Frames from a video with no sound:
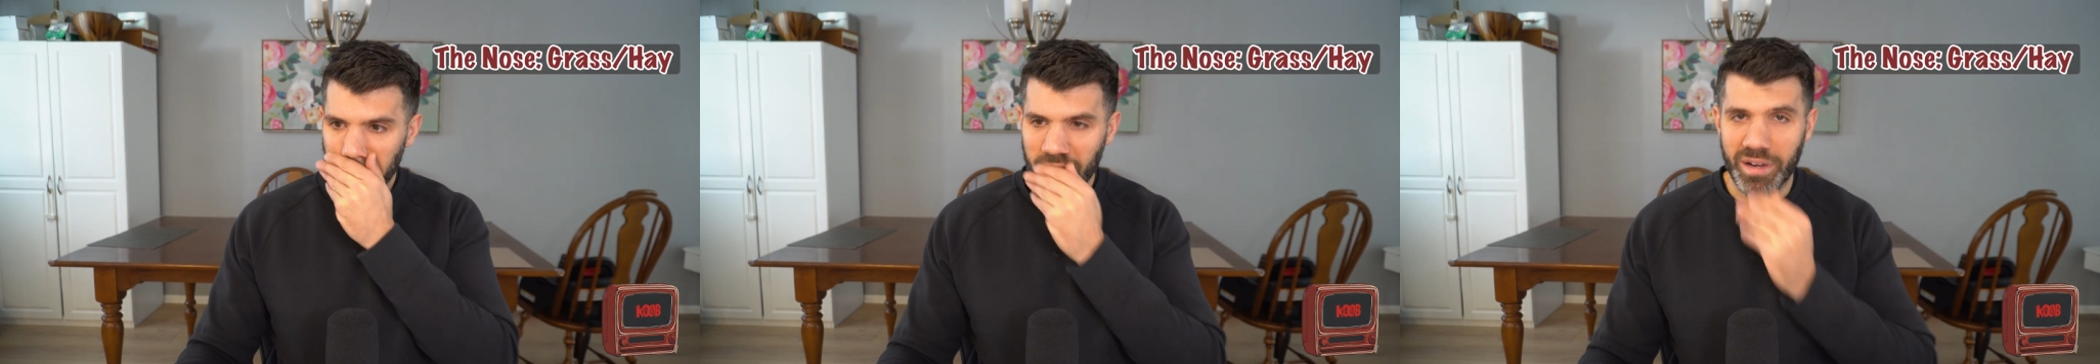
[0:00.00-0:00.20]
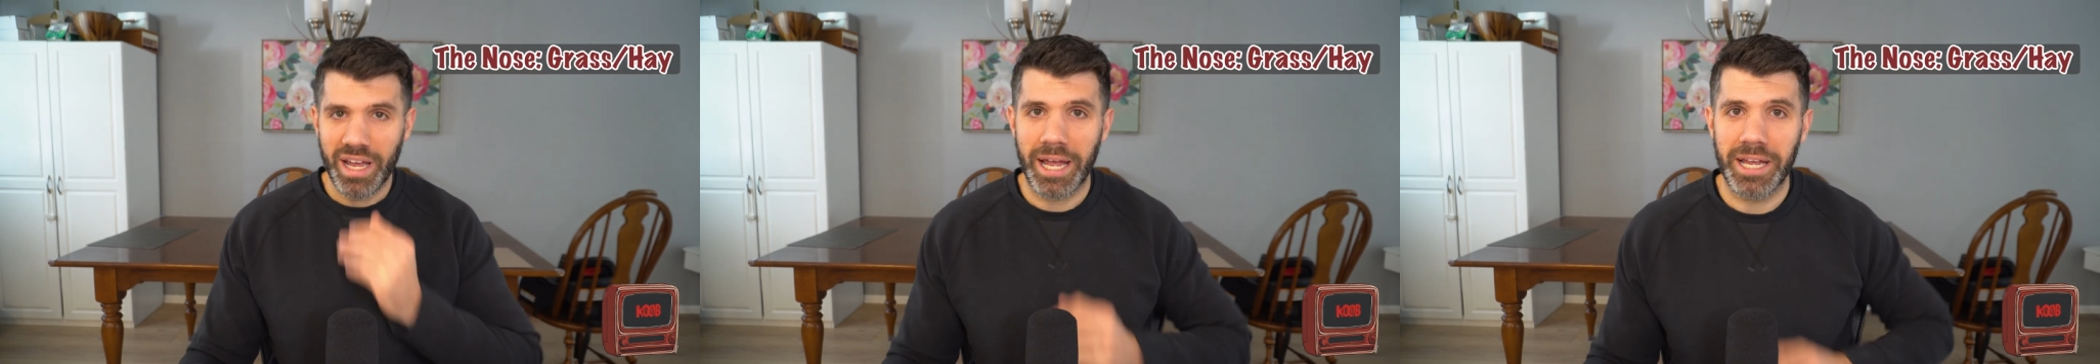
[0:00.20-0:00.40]

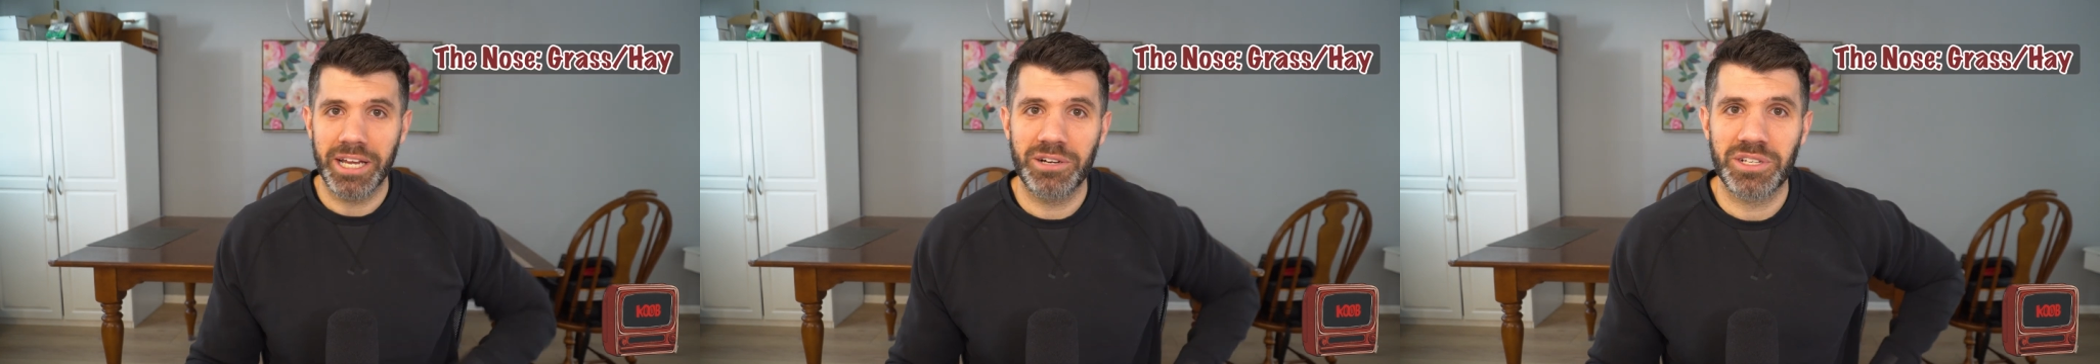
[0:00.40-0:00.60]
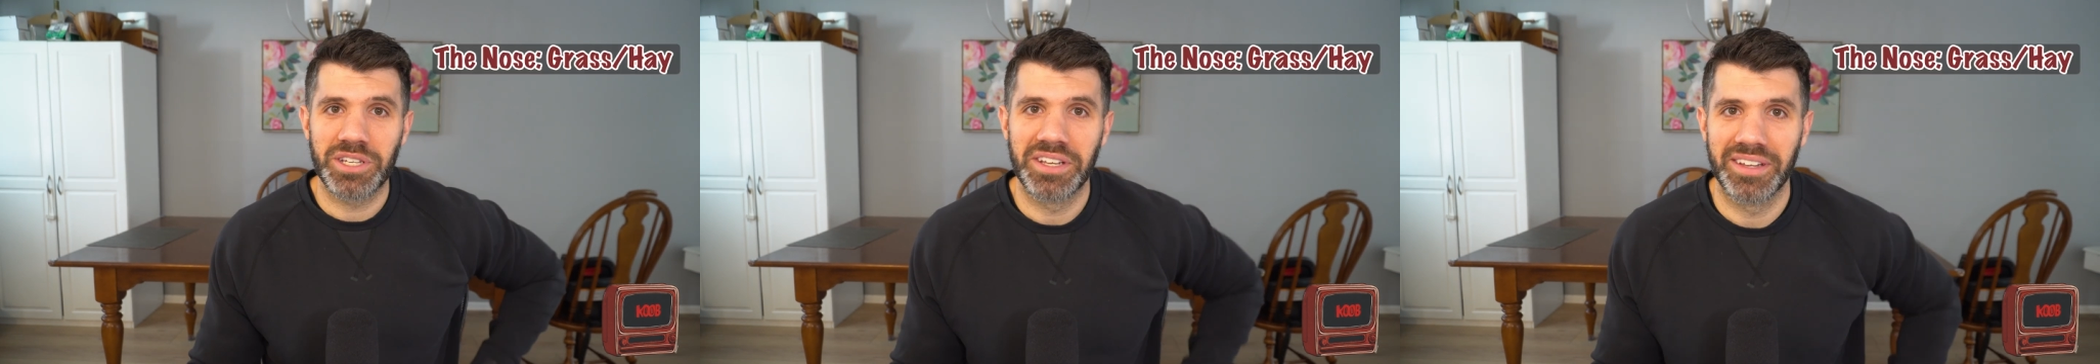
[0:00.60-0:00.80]
Okay,
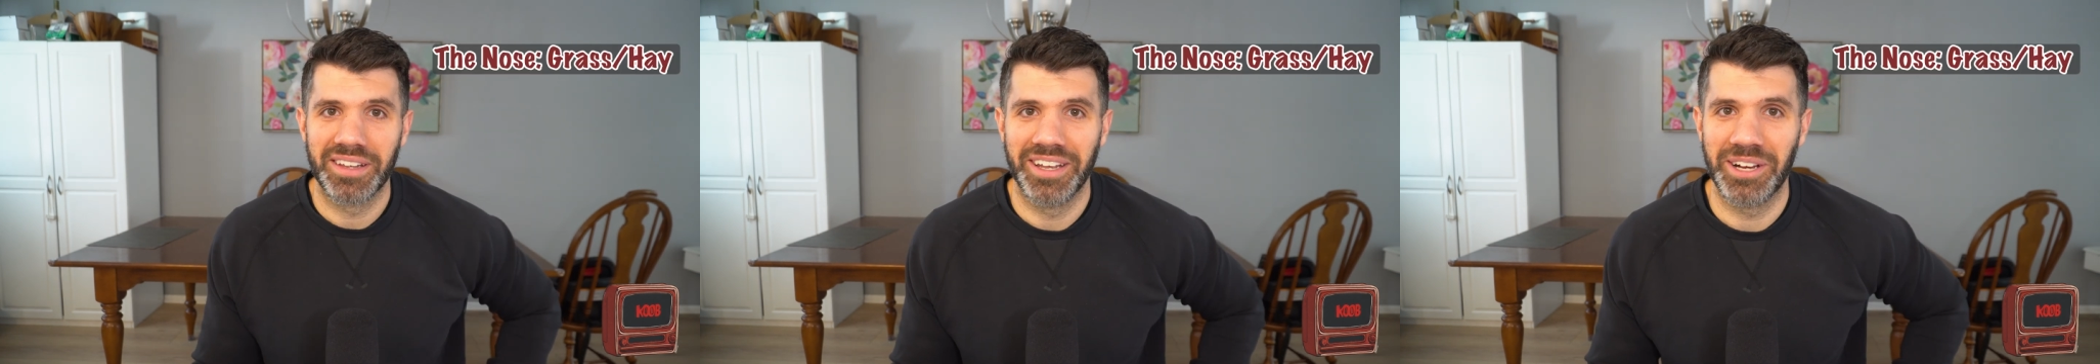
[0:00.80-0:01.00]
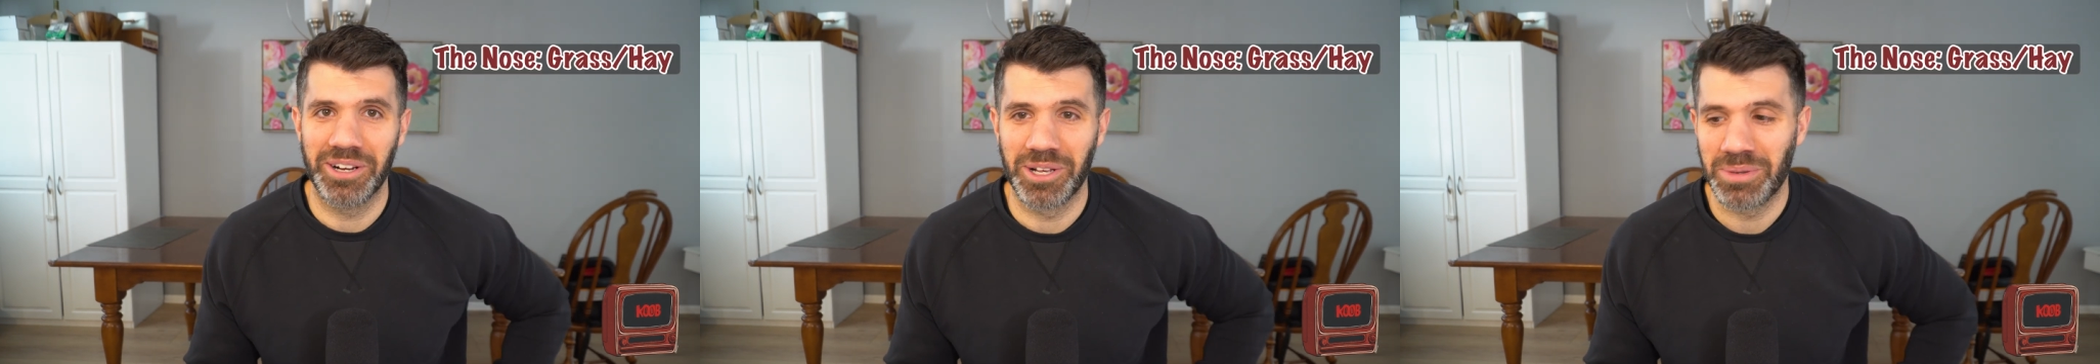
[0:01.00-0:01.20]
here's
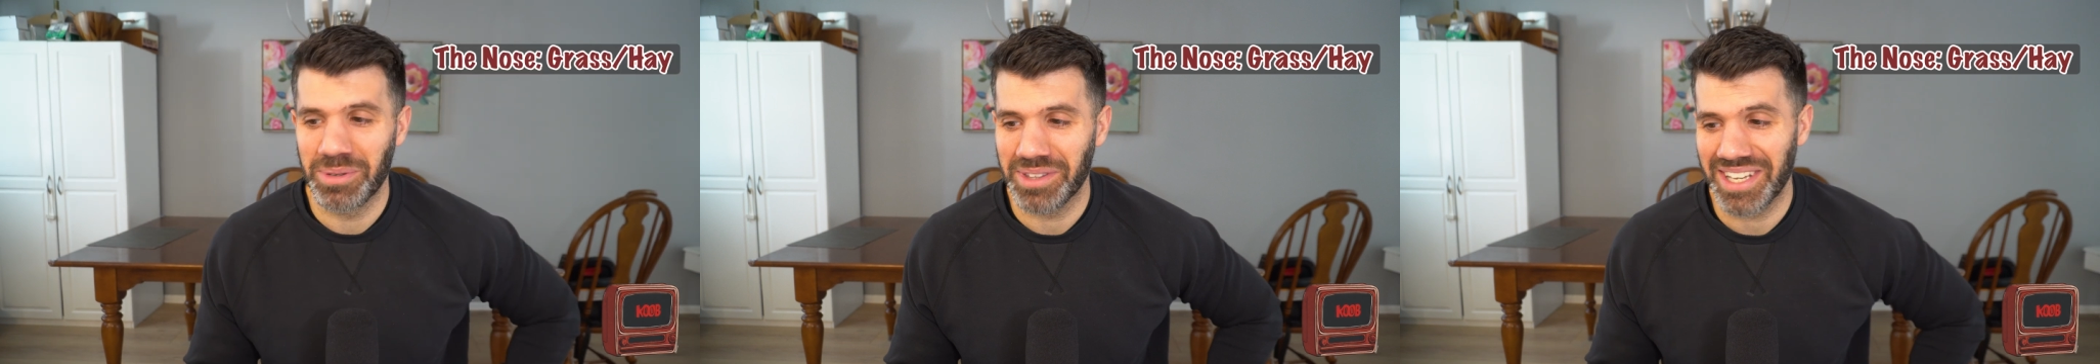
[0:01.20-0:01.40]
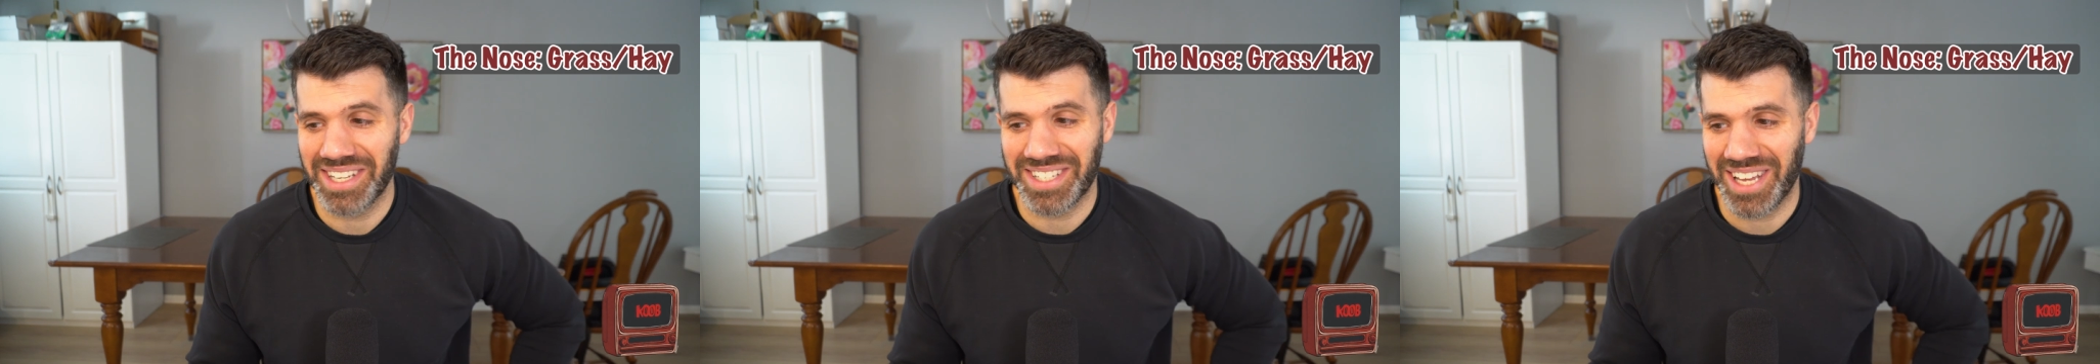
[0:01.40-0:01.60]

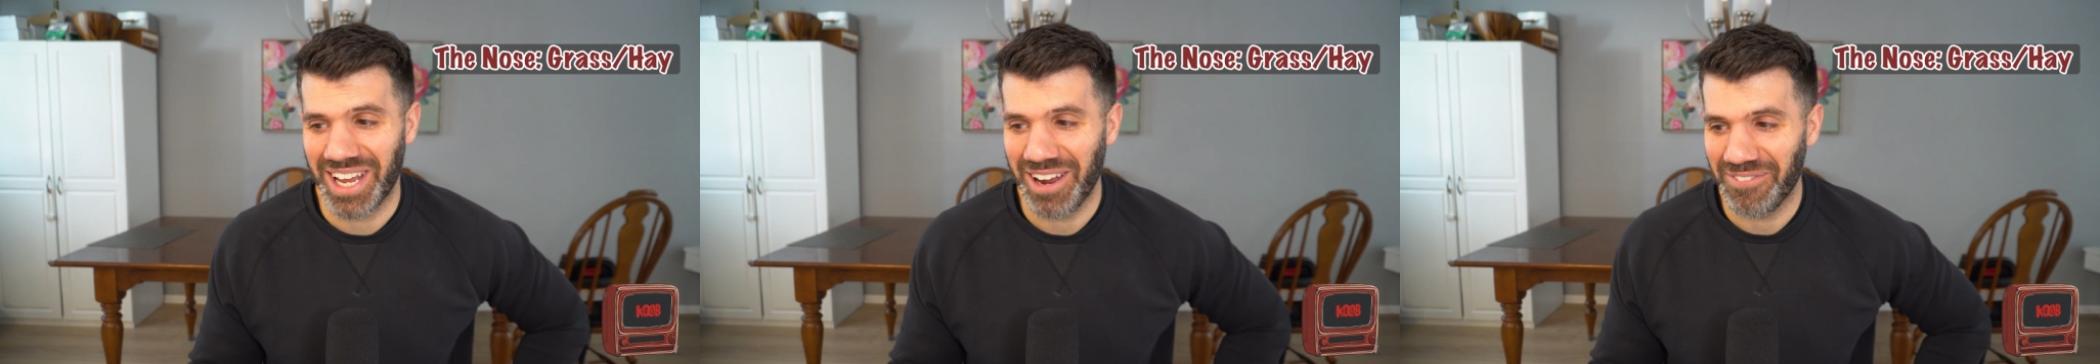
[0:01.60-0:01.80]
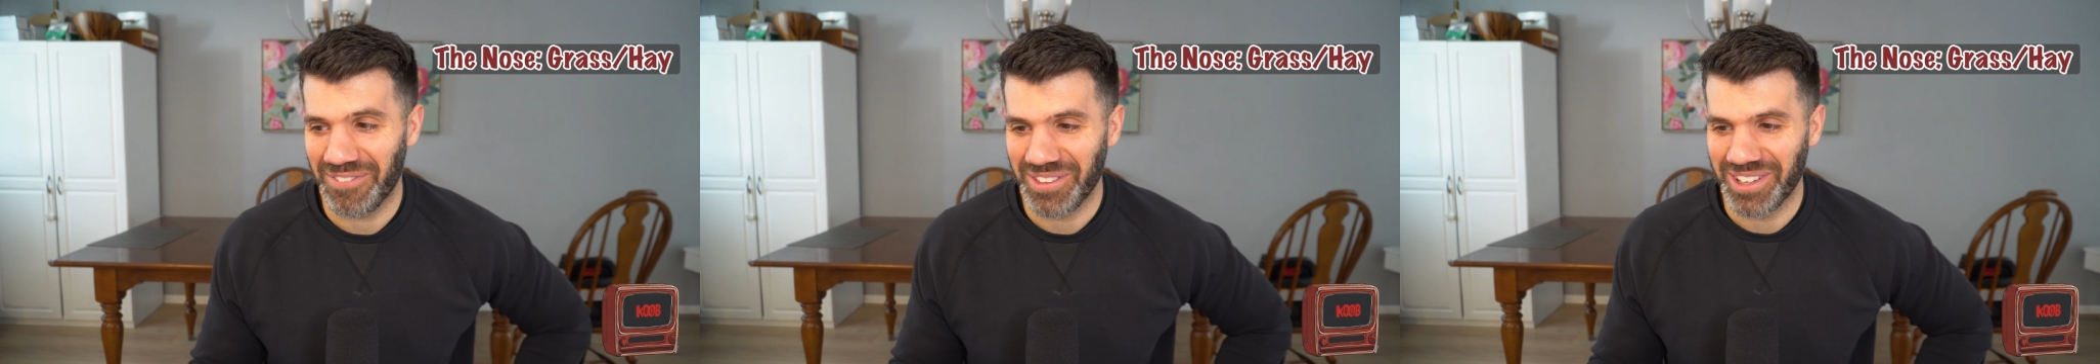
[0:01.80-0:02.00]
what they
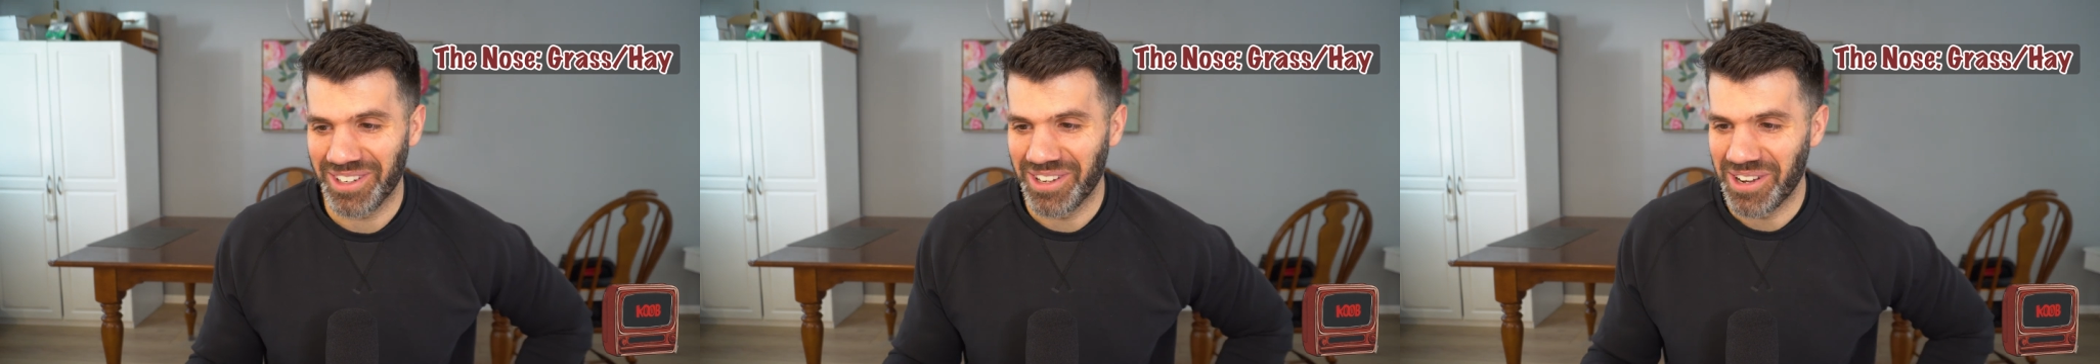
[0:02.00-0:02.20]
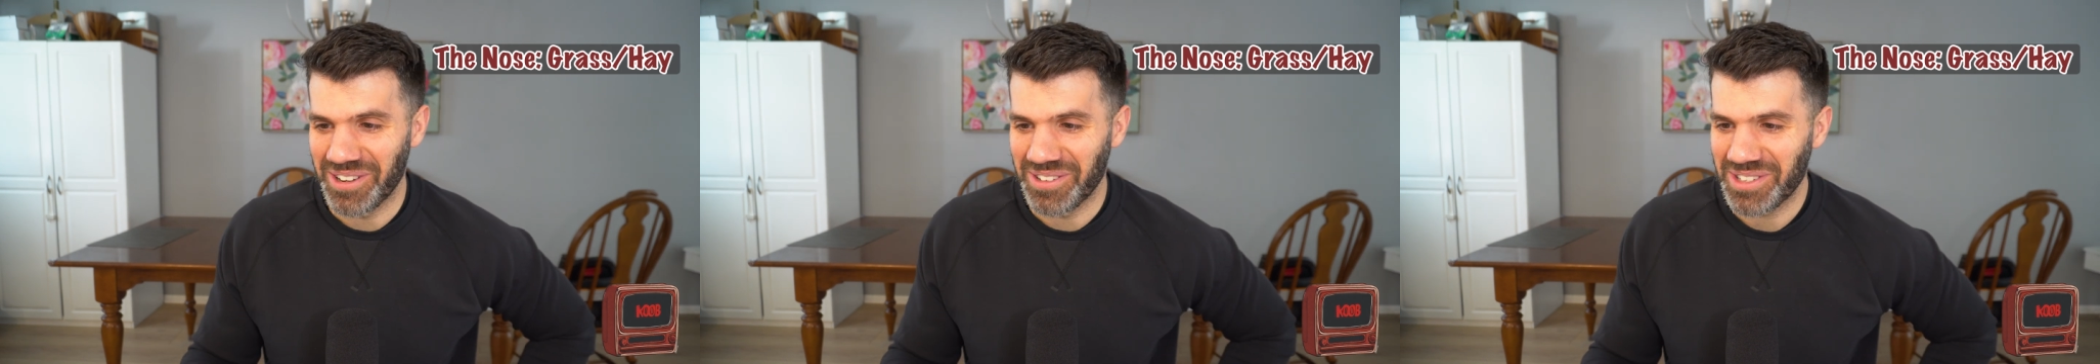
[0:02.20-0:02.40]
say for the
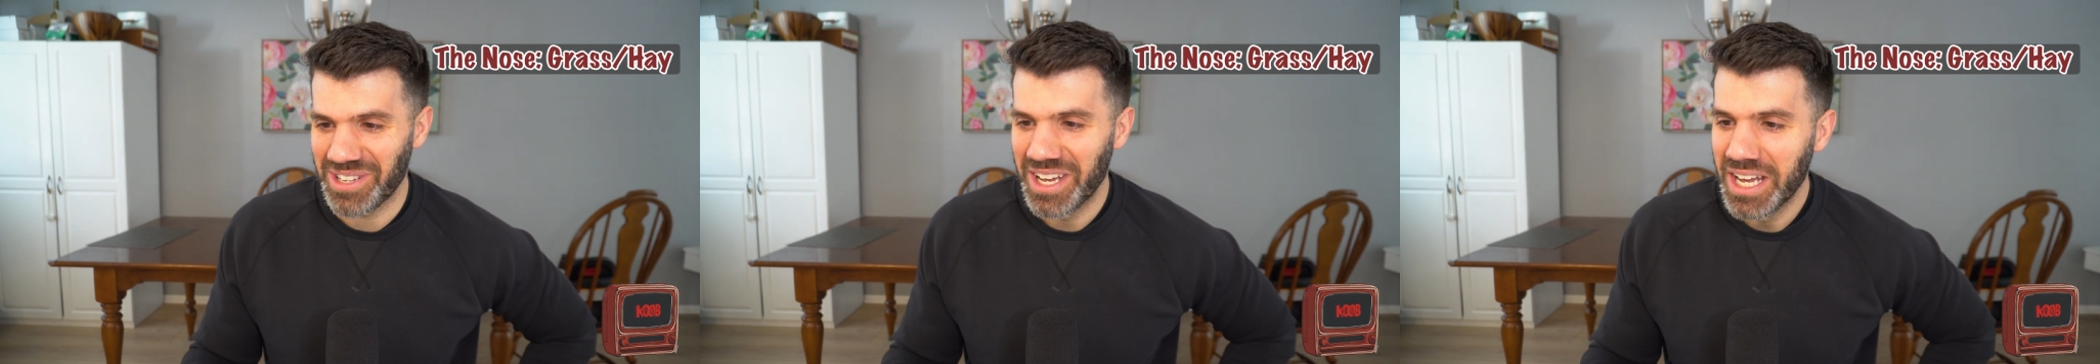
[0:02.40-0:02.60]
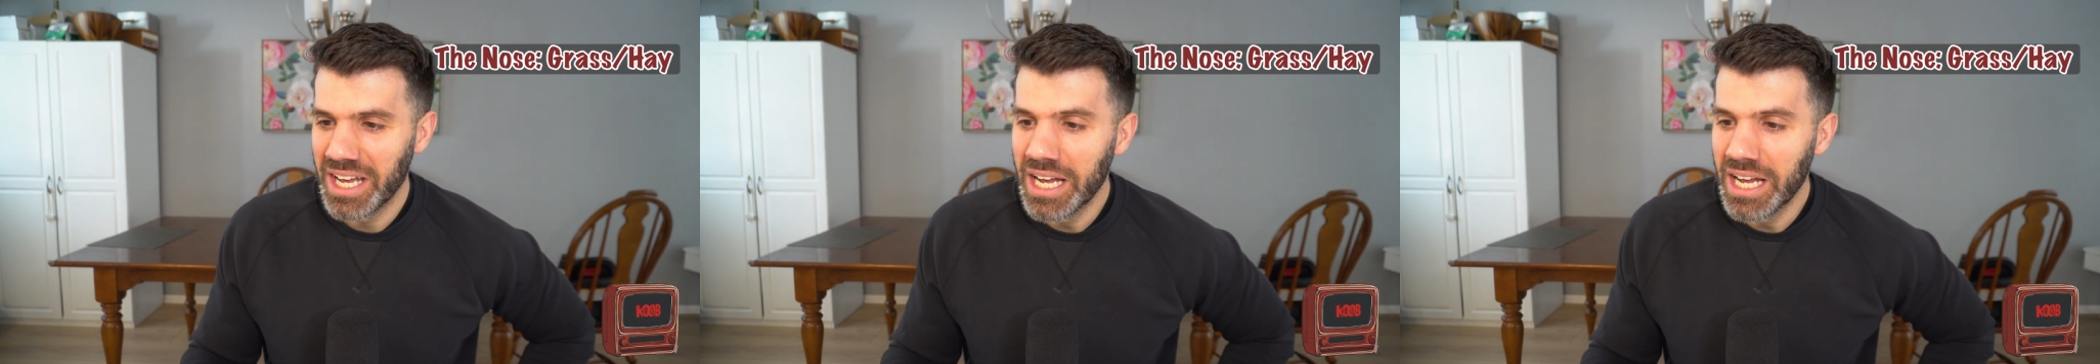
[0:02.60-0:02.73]
nose.